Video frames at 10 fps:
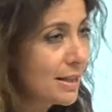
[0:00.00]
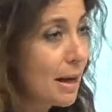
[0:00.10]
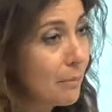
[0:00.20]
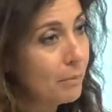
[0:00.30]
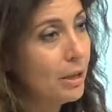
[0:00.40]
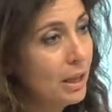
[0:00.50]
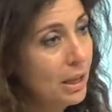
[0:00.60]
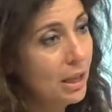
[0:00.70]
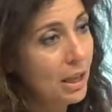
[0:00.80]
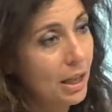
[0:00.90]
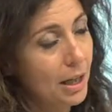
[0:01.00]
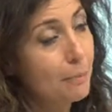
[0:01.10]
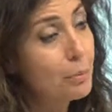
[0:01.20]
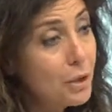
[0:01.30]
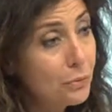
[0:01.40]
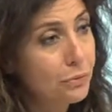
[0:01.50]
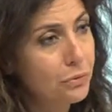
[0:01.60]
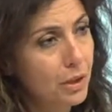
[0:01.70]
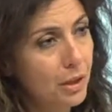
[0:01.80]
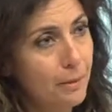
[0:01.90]
some uh, brief
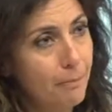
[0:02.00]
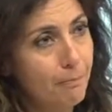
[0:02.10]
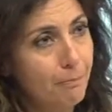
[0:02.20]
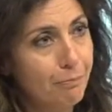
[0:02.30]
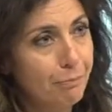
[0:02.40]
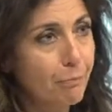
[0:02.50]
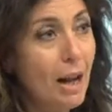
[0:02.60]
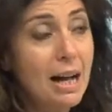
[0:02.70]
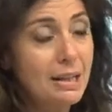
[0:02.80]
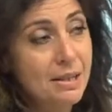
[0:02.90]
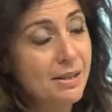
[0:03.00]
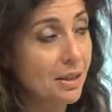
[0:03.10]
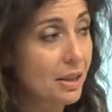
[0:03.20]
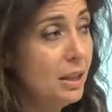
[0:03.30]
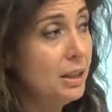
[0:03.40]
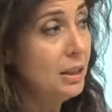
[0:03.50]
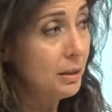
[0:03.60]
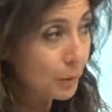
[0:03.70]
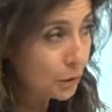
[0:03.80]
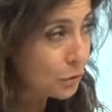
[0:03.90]
um, answer.
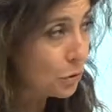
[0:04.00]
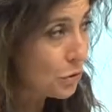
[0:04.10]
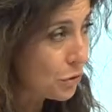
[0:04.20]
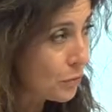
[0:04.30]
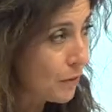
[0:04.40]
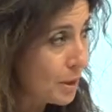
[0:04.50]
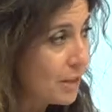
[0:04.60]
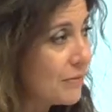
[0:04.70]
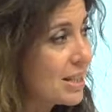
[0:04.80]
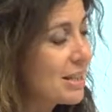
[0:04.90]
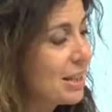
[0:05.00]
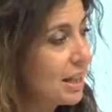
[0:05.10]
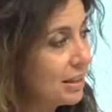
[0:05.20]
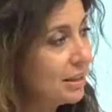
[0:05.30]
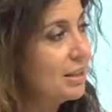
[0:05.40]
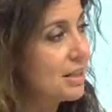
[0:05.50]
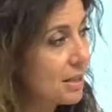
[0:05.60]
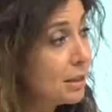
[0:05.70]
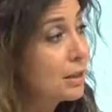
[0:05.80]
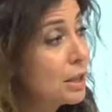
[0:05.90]
But of course, we have been investigating this
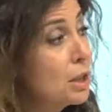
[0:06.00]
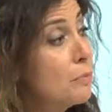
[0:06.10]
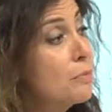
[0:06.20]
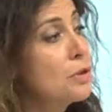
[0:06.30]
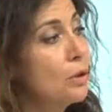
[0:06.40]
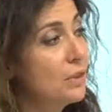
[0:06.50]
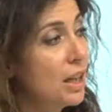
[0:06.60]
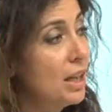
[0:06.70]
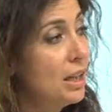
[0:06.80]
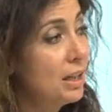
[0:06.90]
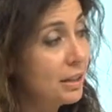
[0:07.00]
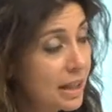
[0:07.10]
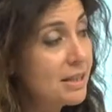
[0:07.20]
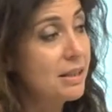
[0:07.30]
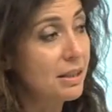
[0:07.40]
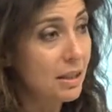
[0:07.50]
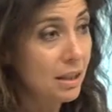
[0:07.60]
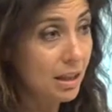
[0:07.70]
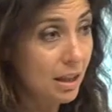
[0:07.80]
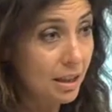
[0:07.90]
in terms of the density,
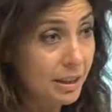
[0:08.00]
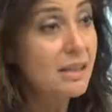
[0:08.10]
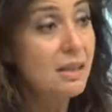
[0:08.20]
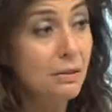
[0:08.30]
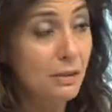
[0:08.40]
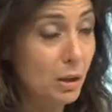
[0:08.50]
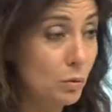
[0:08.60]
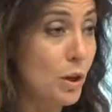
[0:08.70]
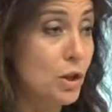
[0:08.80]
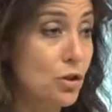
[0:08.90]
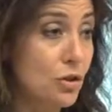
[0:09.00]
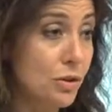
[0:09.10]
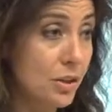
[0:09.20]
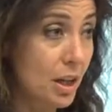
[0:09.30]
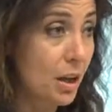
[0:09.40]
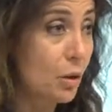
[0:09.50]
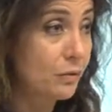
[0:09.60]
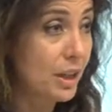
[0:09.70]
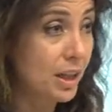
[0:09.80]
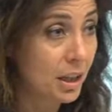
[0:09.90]
uh, density fluctuations uh,
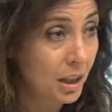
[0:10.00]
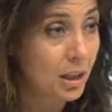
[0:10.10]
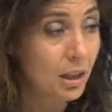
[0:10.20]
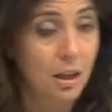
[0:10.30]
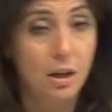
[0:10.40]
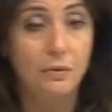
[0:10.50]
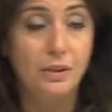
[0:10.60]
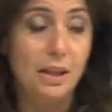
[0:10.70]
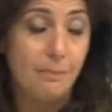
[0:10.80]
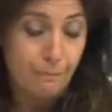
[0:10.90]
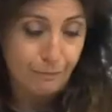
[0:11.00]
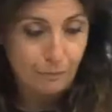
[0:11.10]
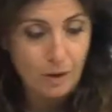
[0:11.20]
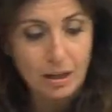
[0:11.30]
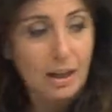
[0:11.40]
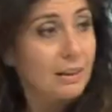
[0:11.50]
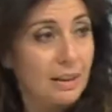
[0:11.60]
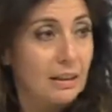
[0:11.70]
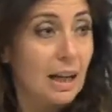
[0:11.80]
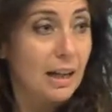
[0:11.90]
of the, uh, of the um,
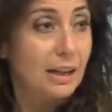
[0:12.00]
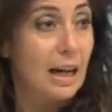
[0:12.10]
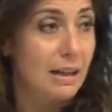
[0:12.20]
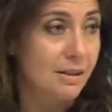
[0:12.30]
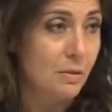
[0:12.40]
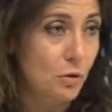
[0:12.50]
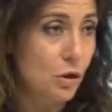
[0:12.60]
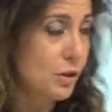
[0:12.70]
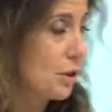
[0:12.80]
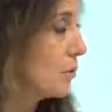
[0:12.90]
underlying gas, which is the